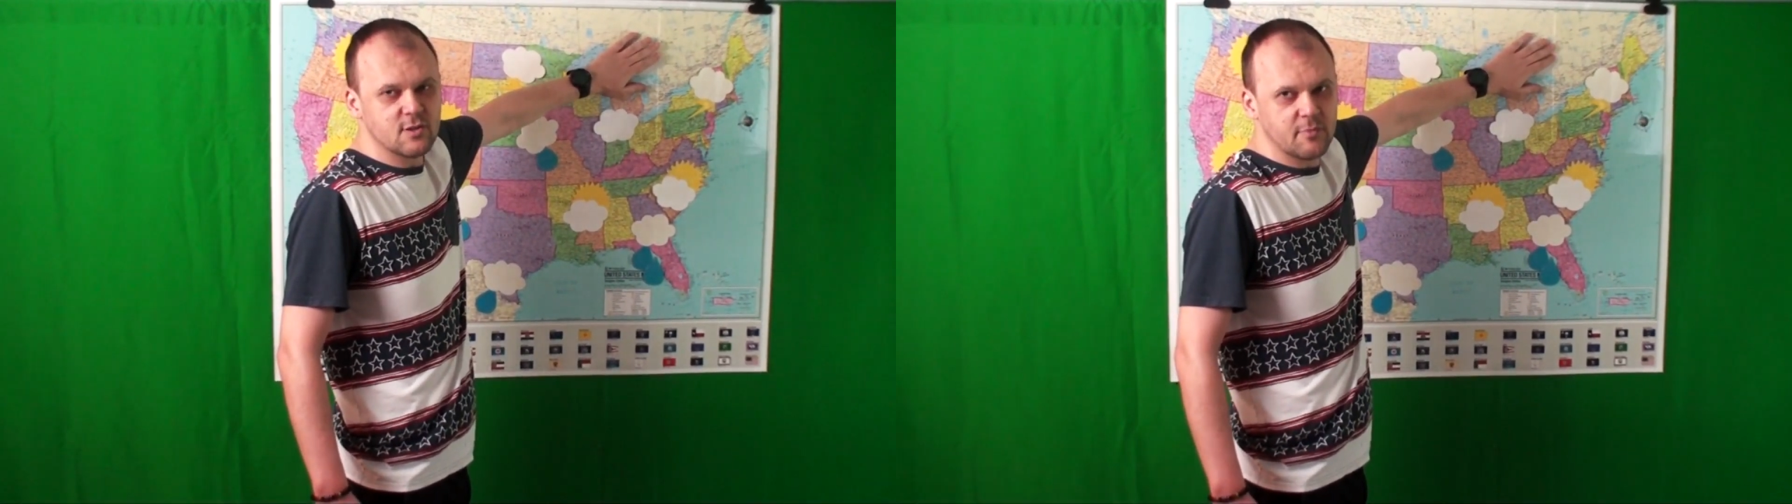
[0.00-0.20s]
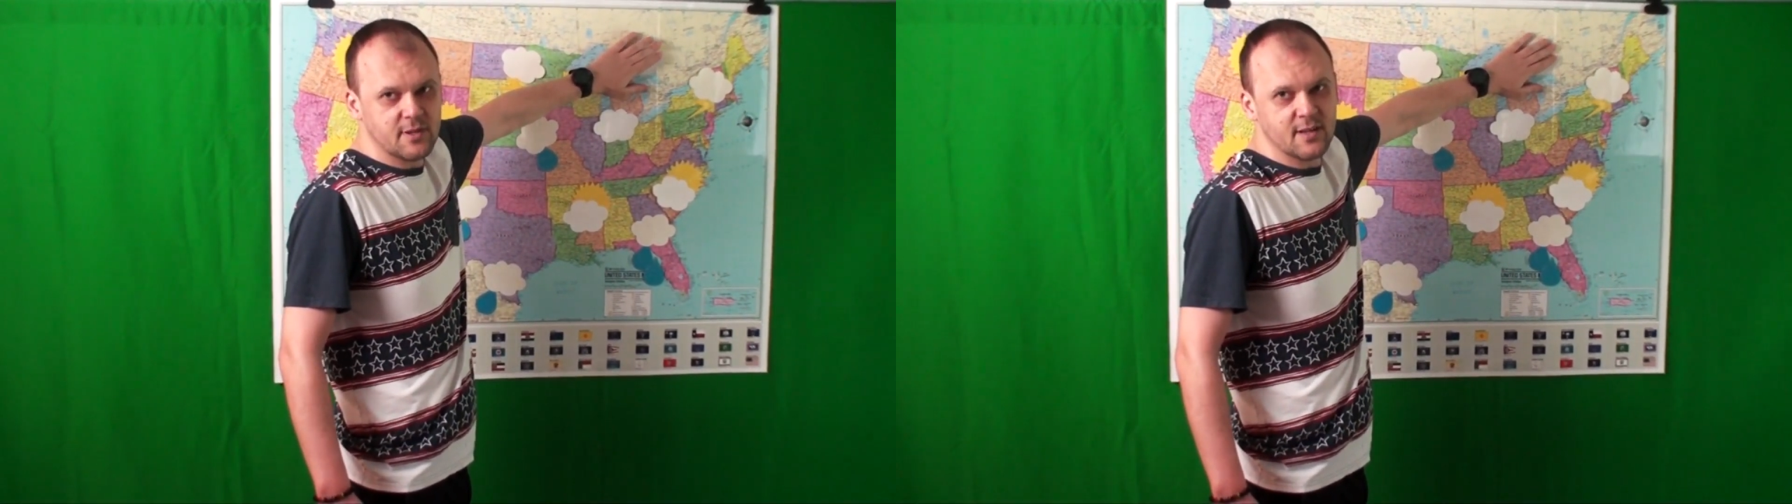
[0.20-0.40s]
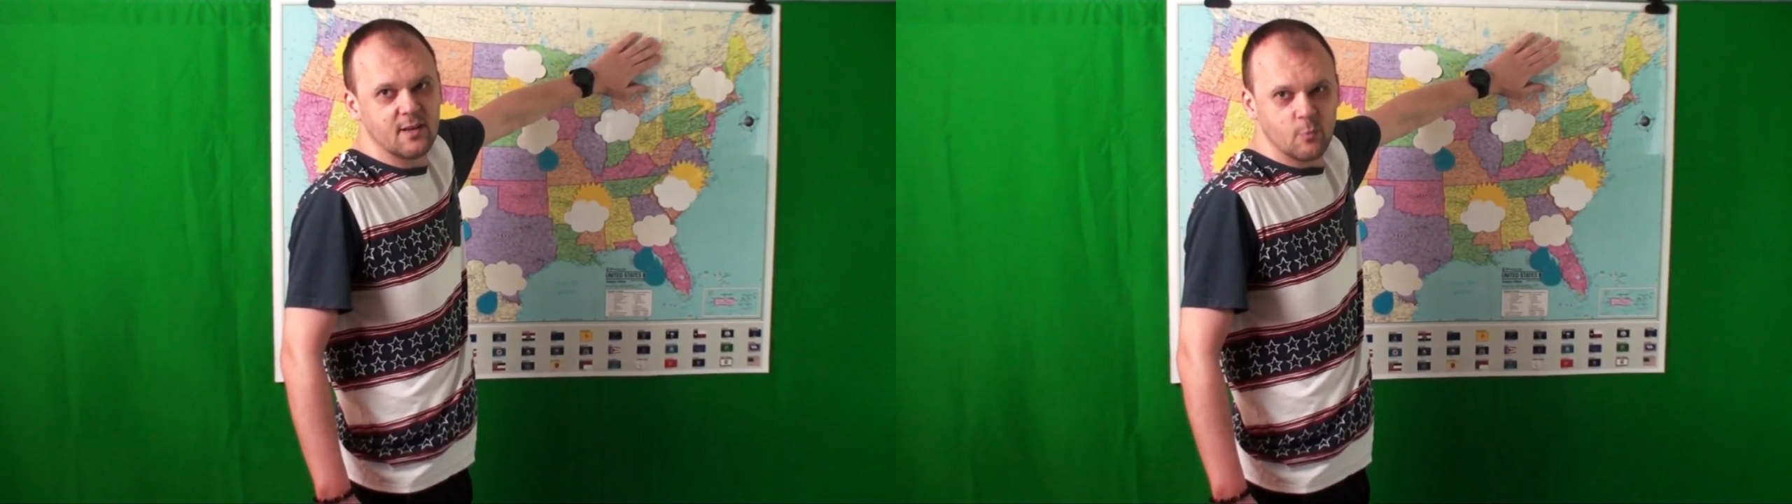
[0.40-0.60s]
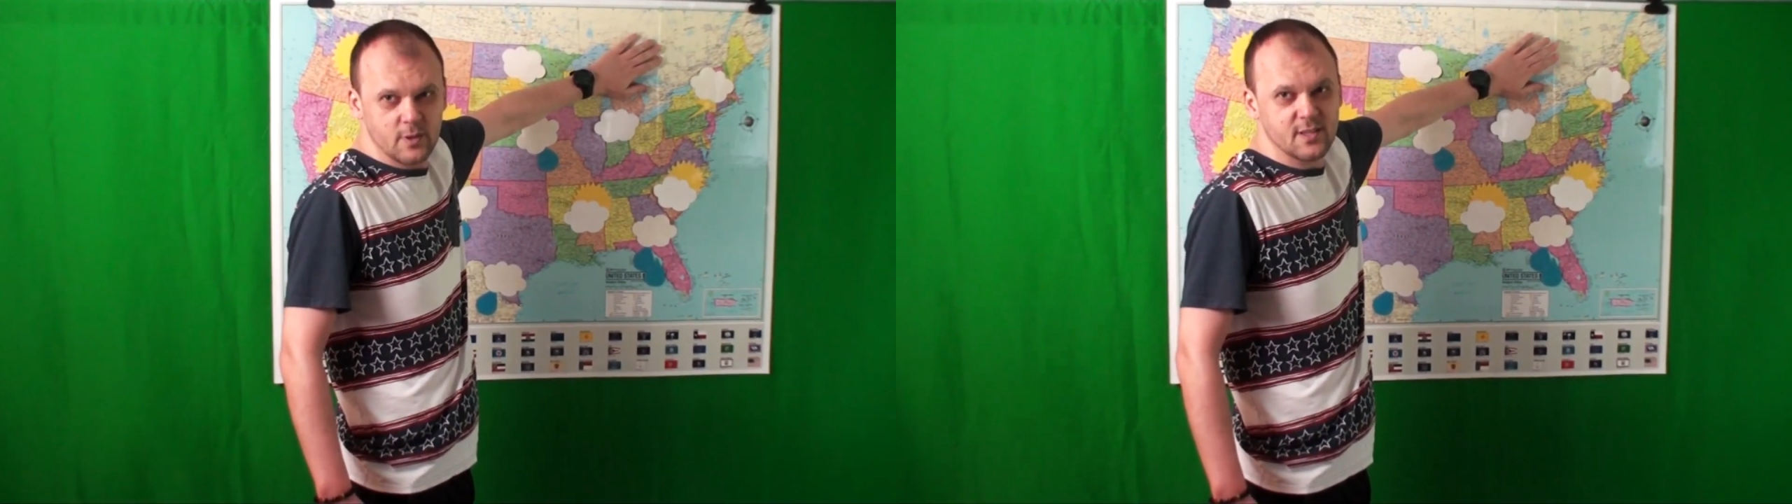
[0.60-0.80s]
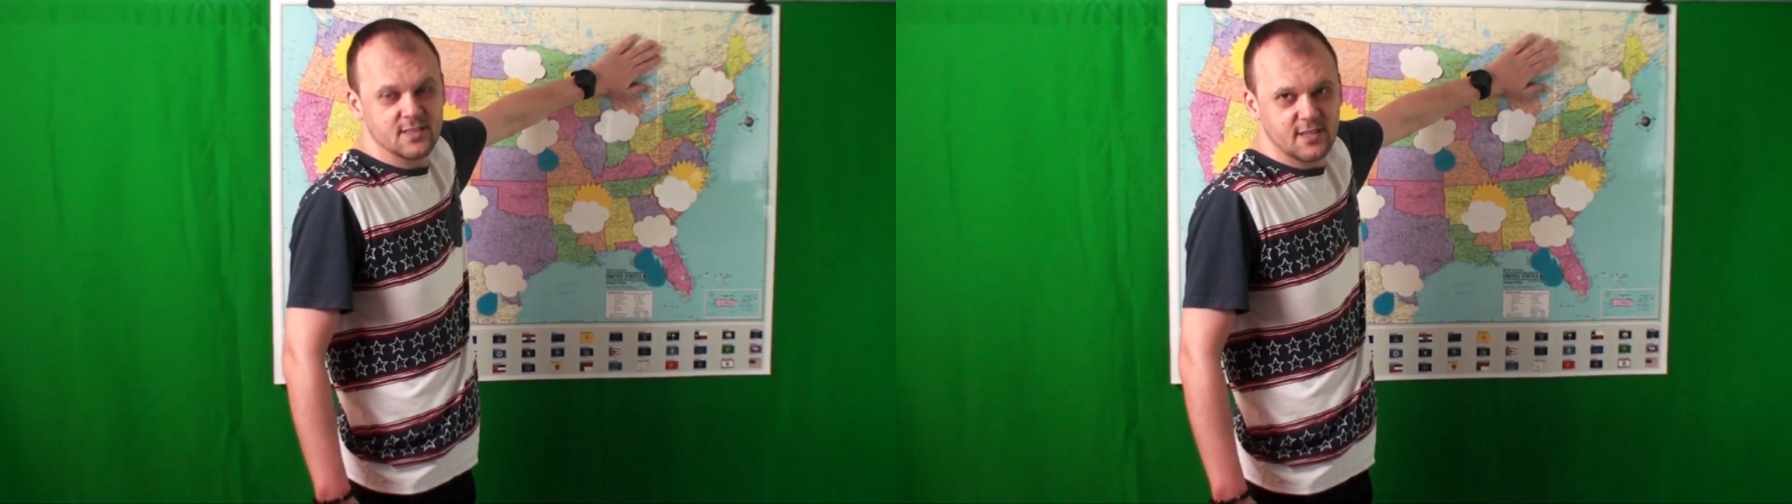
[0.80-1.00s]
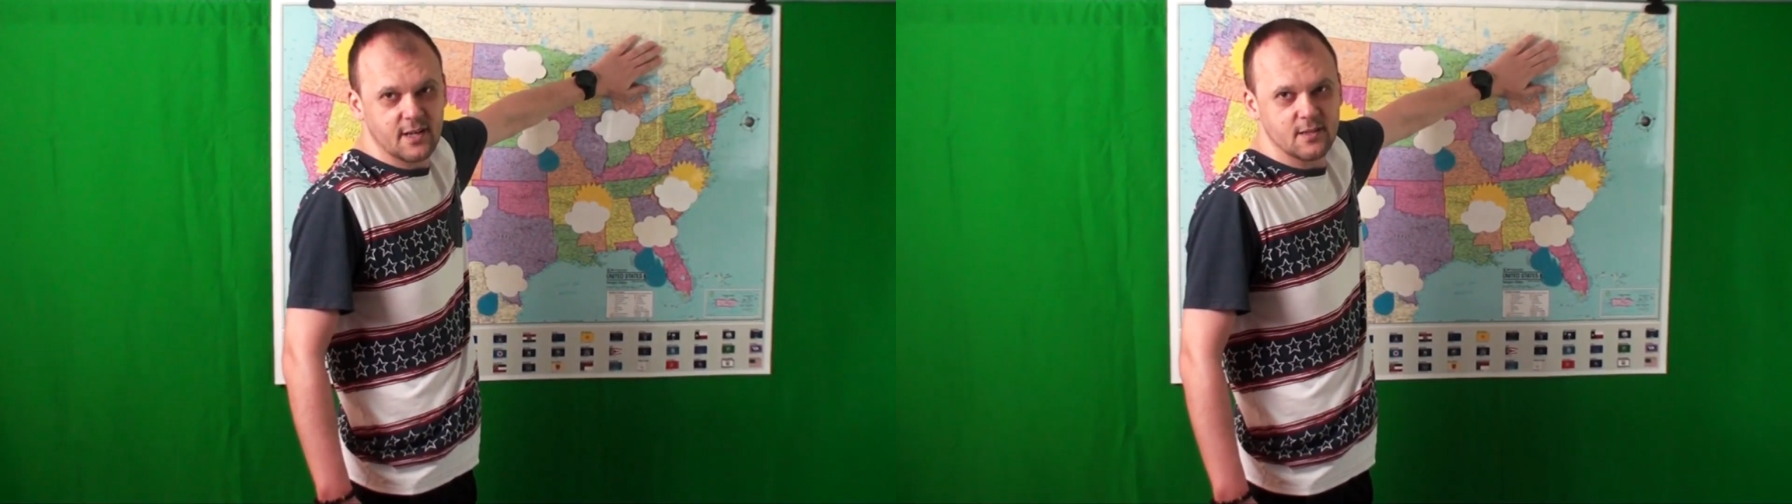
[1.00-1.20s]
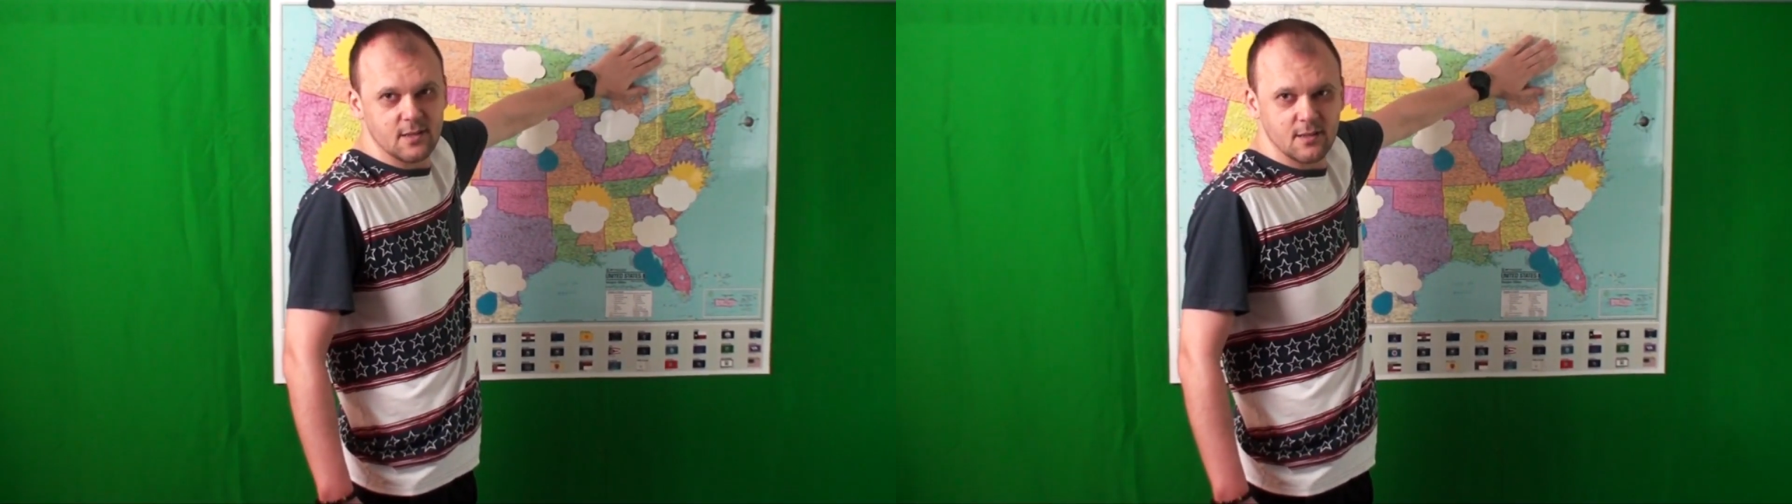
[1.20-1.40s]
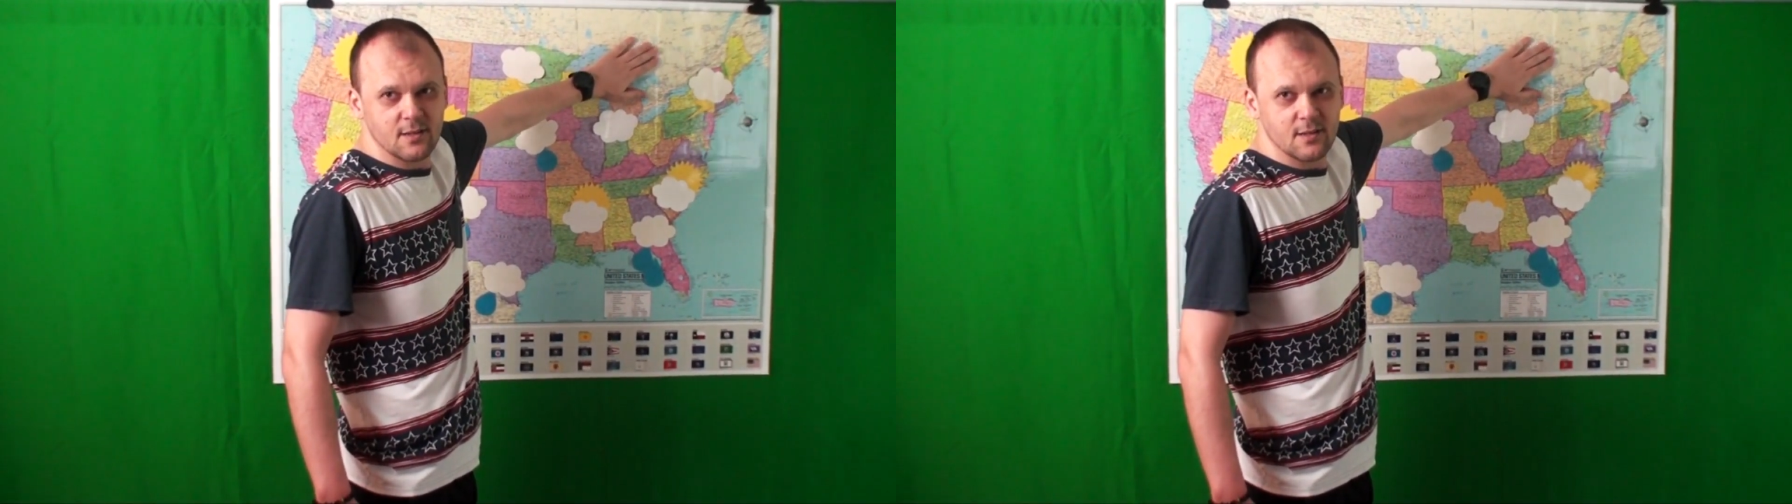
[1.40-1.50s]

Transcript: to be in the winter side.